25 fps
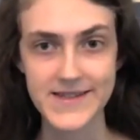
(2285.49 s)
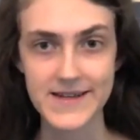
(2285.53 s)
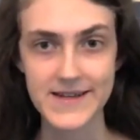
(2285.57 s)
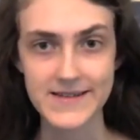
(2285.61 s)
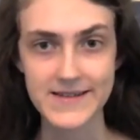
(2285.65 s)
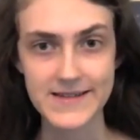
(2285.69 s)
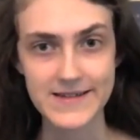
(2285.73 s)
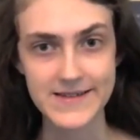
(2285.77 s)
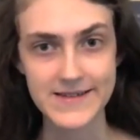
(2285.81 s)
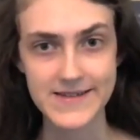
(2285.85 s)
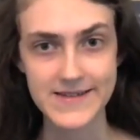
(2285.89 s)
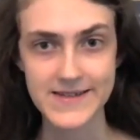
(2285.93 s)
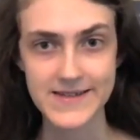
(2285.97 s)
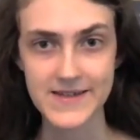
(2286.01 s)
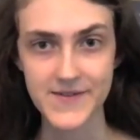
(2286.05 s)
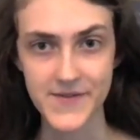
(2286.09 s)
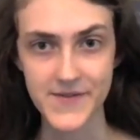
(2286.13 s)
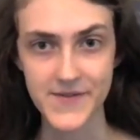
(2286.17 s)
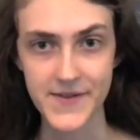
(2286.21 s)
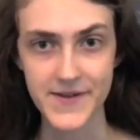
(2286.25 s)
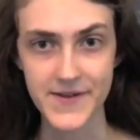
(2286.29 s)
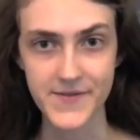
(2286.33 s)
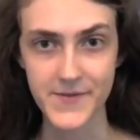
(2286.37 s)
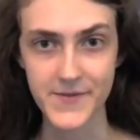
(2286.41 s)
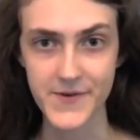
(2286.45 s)
I think Sea of
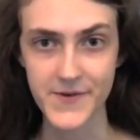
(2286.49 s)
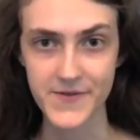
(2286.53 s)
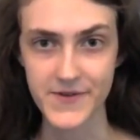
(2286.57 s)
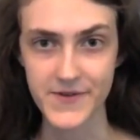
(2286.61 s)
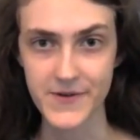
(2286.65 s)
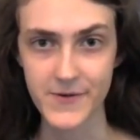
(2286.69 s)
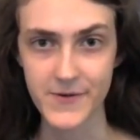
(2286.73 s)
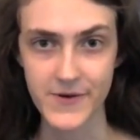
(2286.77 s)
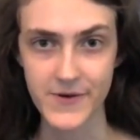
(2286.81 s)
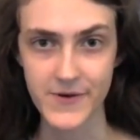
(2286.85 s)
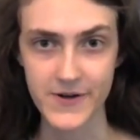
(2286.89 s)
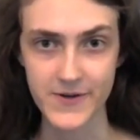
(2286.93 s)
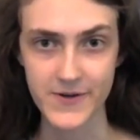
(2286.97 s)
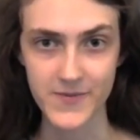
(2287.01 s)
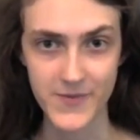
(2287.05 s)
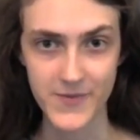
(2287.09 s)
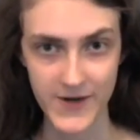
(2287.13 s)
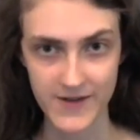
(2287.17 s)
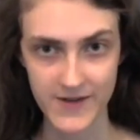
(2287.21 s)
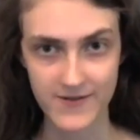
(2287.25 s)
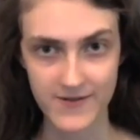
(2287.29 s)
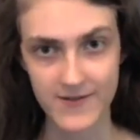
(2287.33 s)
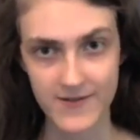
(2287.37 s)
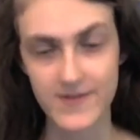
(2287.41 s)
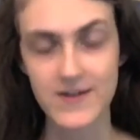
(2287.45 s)
Life Movie or
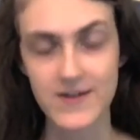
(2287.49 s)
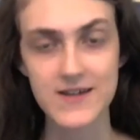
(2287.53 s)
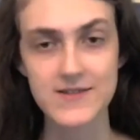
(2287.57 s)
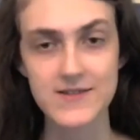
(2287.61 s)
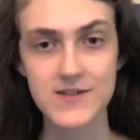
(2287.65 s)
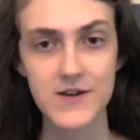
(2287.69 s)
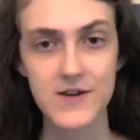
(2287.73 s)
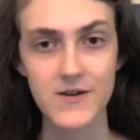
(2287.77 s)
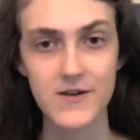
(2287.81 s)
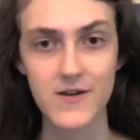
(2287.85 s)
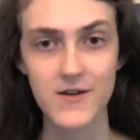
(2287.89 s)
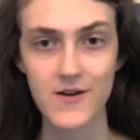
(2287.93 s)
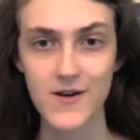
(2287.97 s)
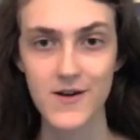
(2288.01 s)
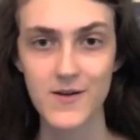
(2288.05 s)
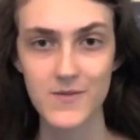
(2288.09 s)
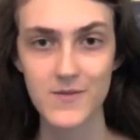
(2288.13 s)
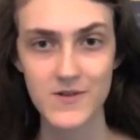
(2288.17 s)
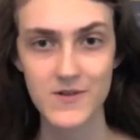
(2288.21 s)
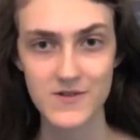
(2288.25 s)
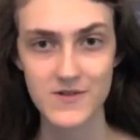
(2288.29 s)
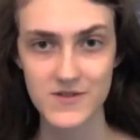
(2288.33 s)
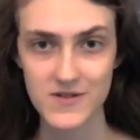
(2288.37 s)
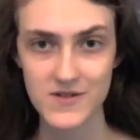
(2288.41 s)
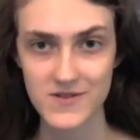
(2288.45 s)
brightgreenlies.com.
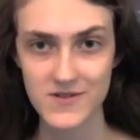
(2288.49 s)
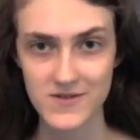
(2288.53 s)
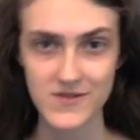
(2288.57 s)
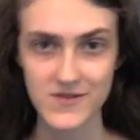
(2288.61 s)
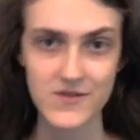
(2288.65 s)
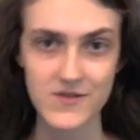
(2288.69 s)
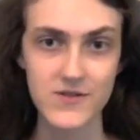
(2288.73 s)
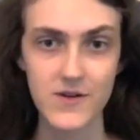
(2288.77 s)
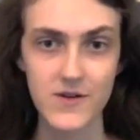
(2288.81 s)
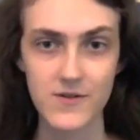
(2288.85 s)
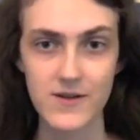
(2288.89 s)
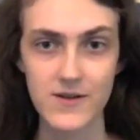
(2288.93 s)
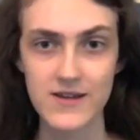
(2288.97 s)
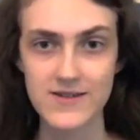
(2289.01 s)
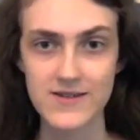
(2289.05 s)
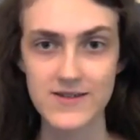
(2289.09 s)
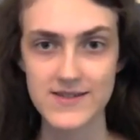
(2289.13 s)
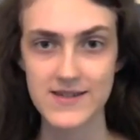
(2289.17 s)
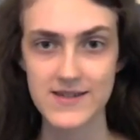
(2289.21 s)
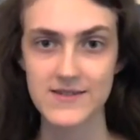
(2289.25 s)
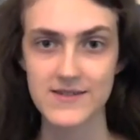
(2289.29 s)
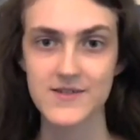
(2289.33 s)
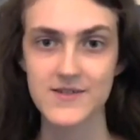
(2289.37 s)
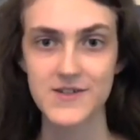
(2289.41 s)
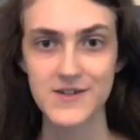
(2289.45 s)
There's donate
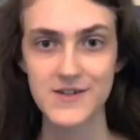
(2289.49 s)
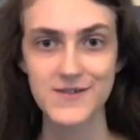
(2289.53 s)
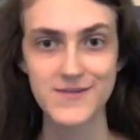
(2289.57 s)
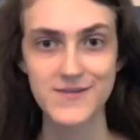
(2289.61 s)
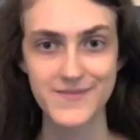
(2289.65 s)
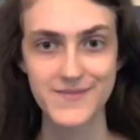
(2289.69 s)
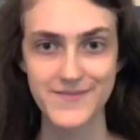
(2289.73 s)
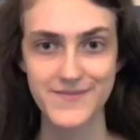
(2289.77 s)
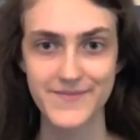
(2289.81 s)
section.